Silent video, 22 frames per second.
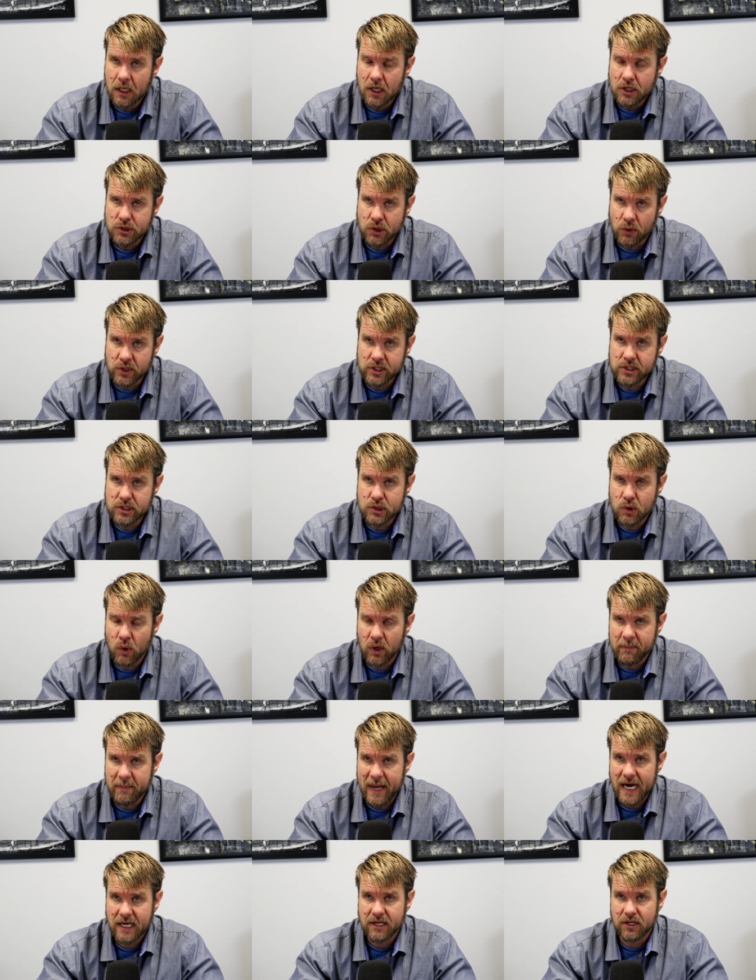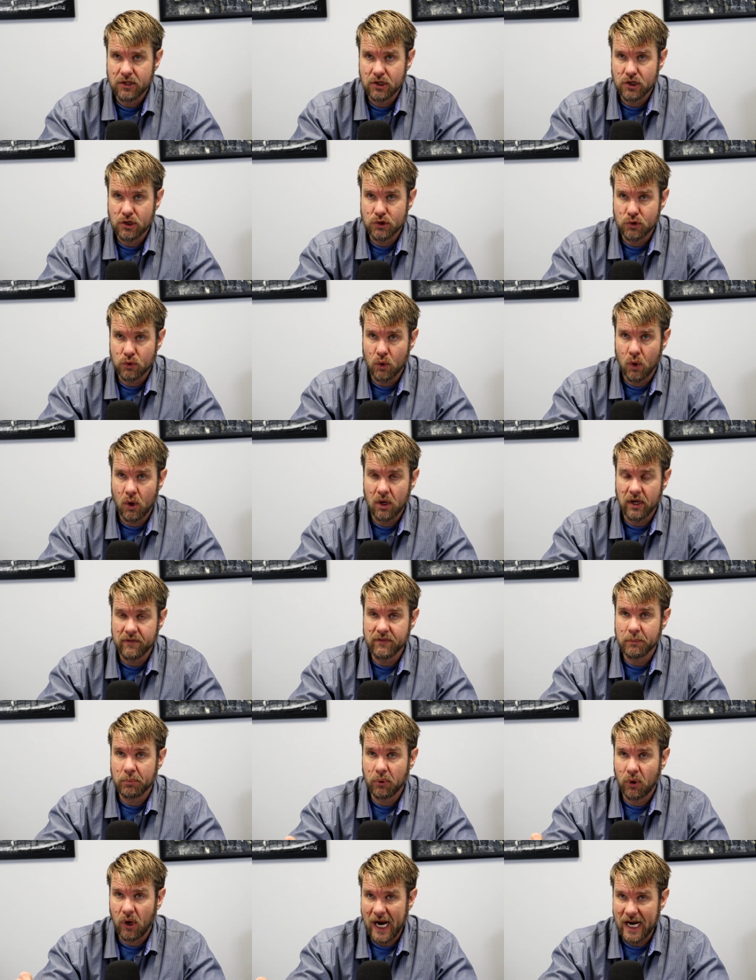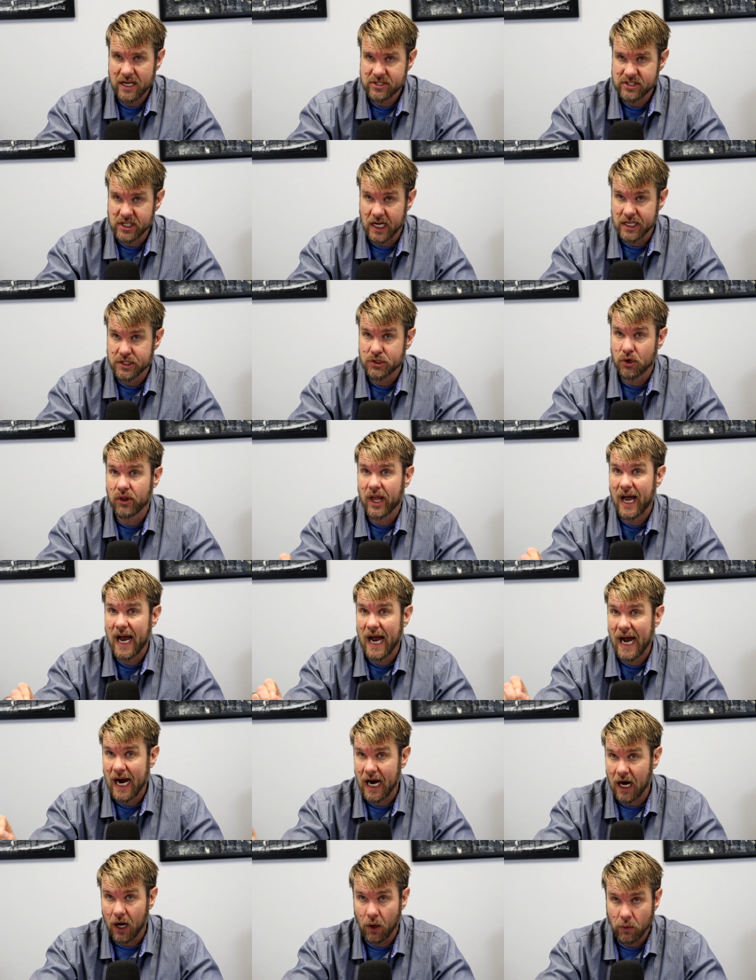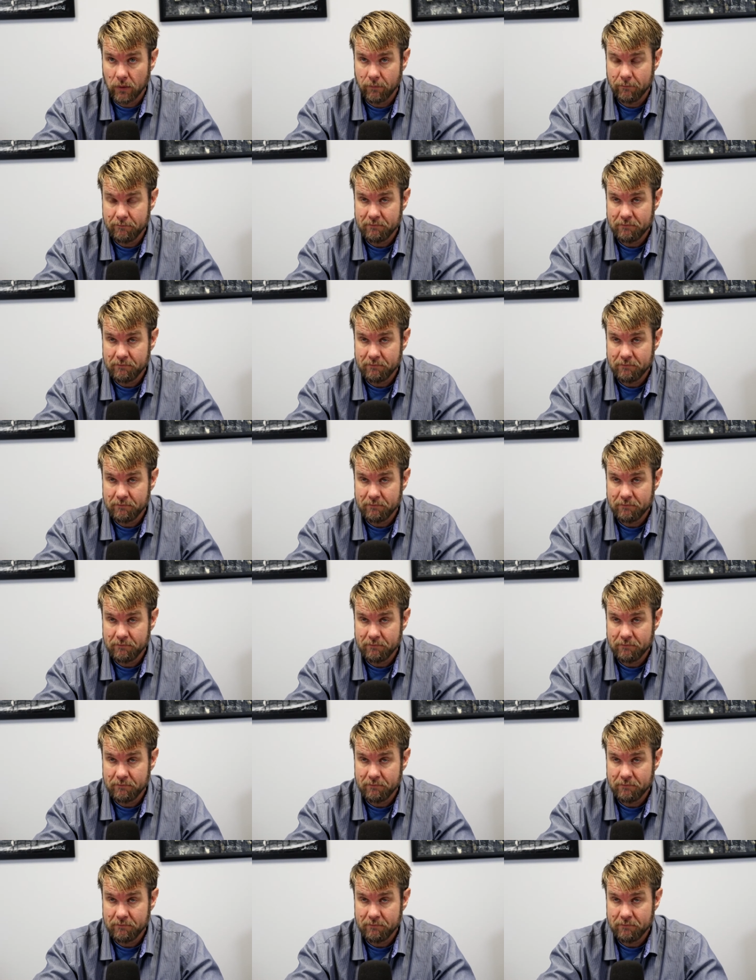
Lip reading: So this is going back to the control of the process or the how.